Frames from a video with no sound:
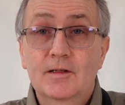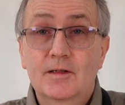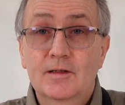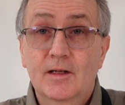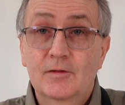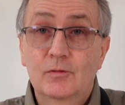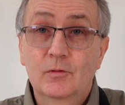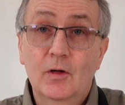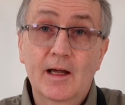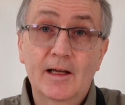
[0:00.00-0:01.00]

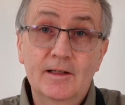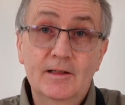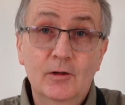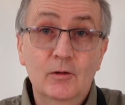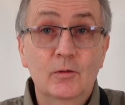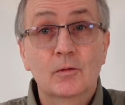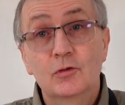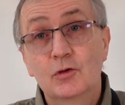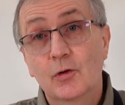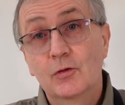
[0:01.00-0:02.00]
successful A2
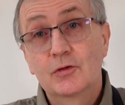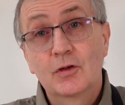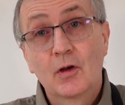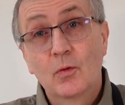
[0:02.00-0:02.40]
shots